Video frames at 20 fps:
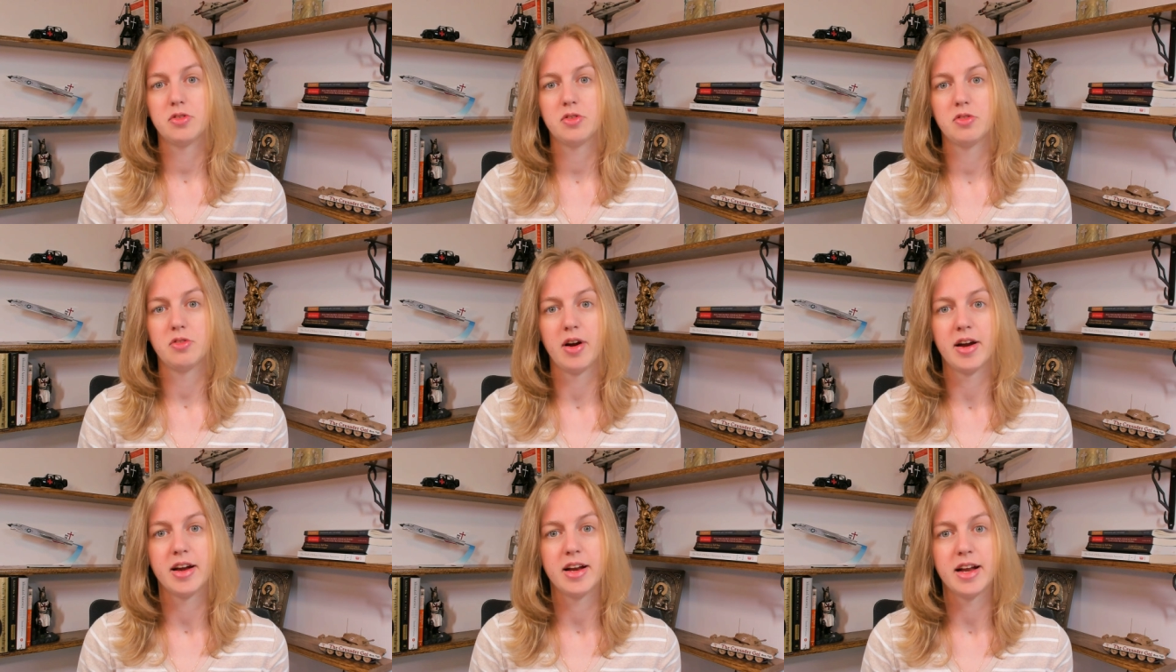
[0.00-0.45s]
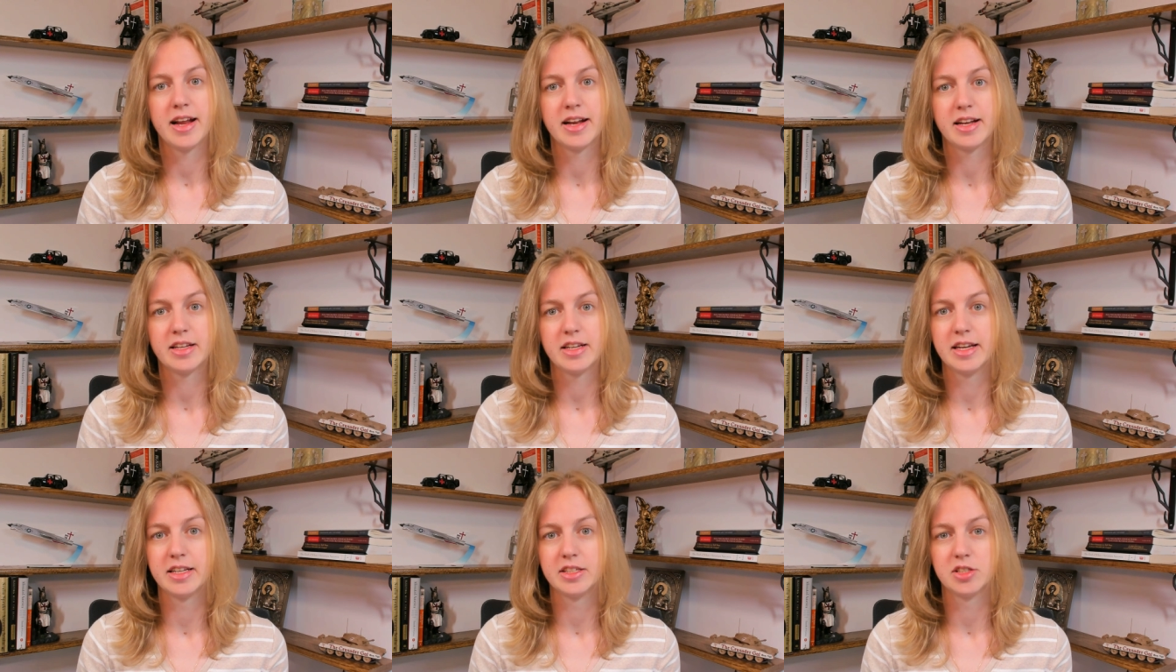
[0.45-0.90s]
Right?
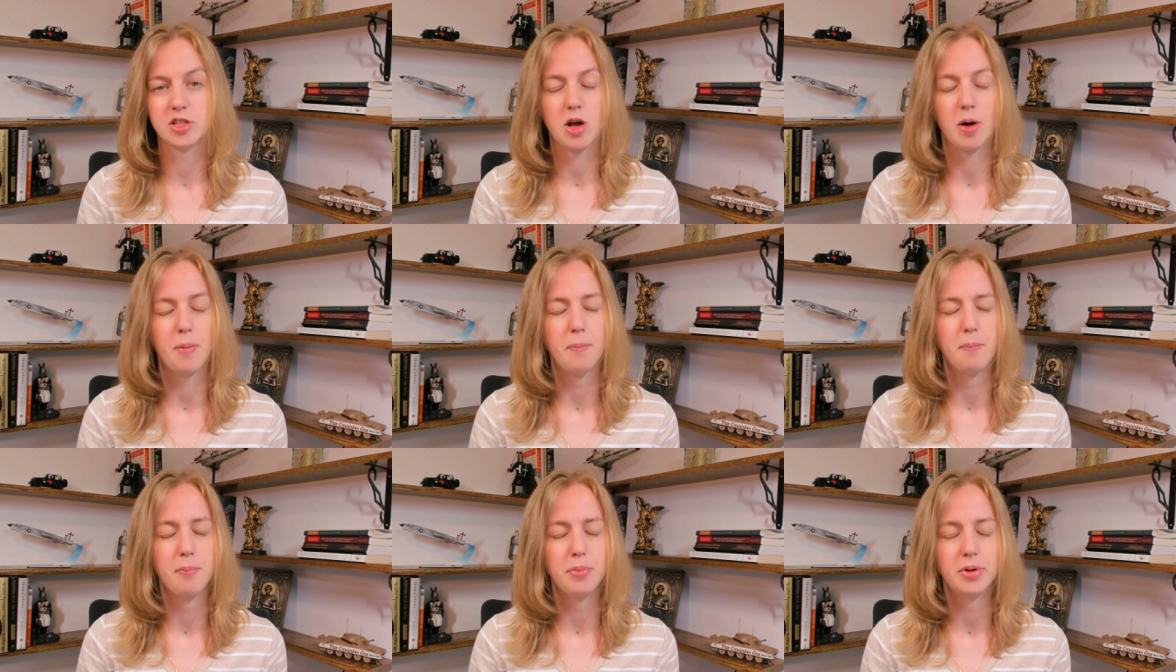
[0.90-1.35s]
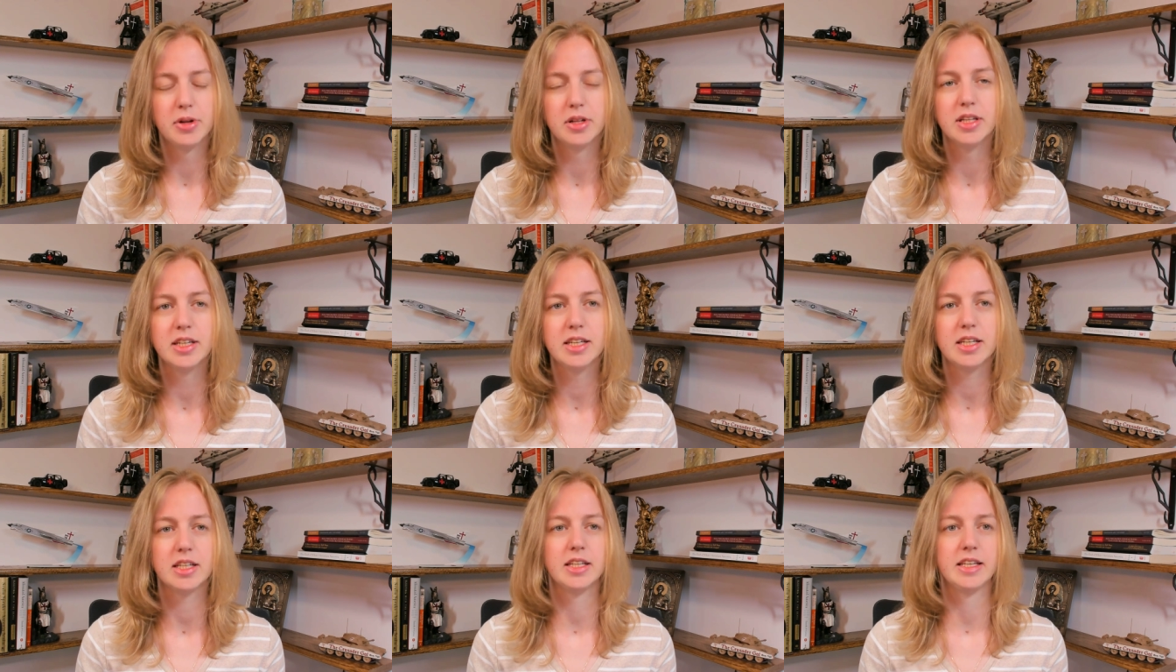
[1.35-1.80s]
It's it is
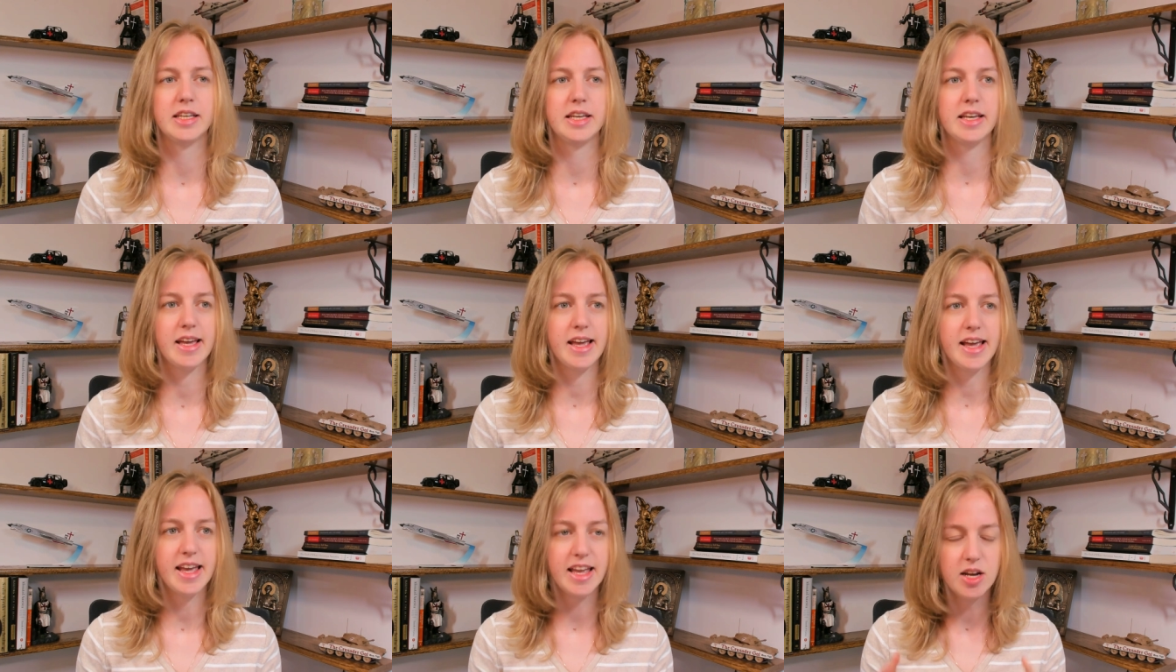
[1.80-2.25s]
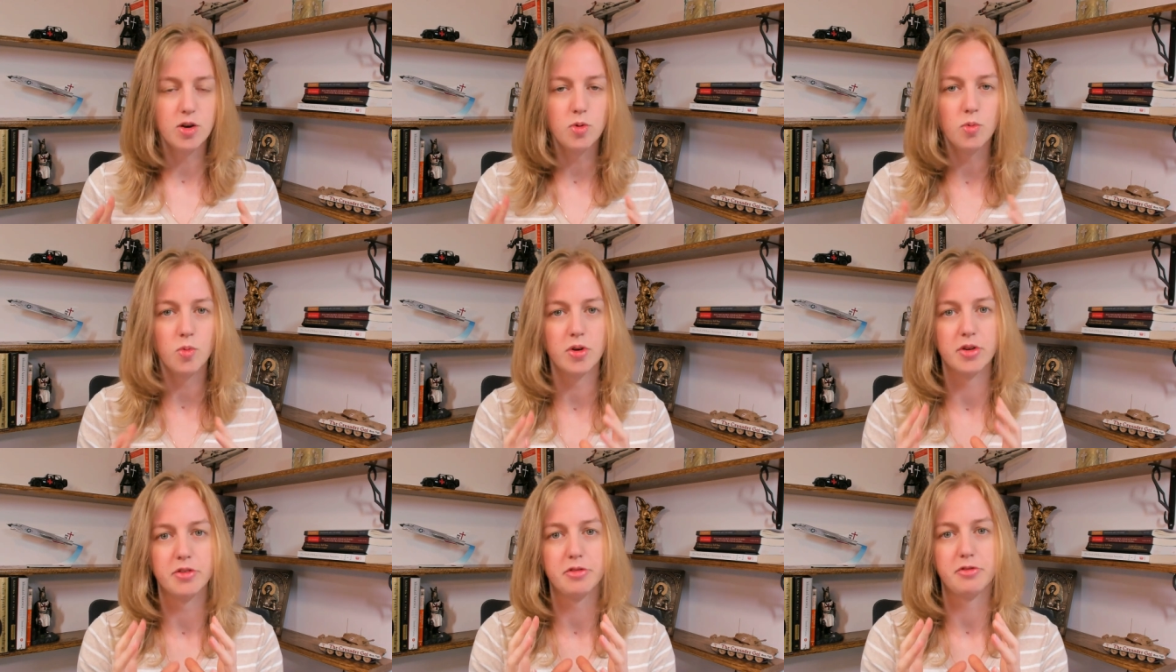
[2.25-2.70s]
completely
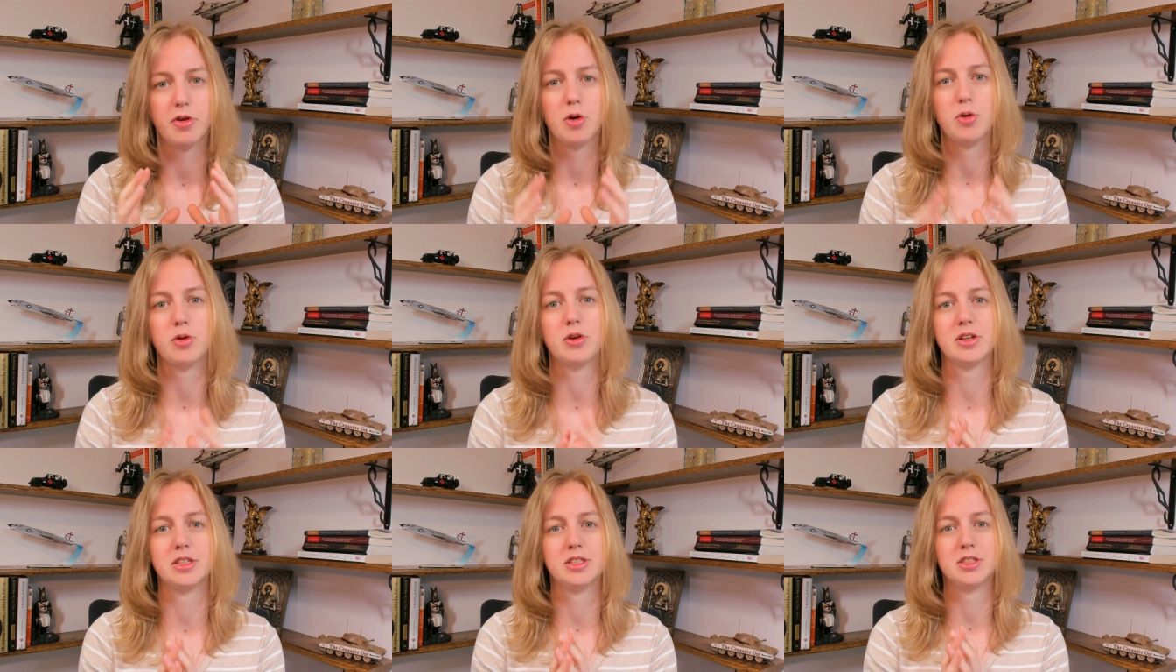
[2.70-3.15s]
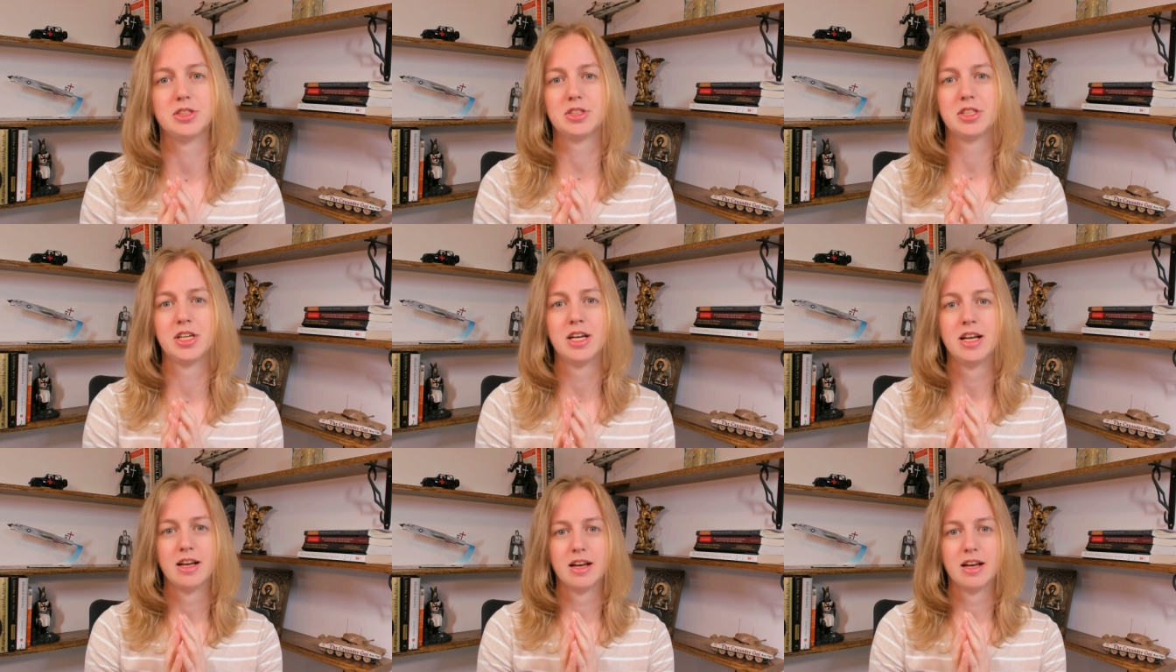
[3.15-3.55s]
inward focused.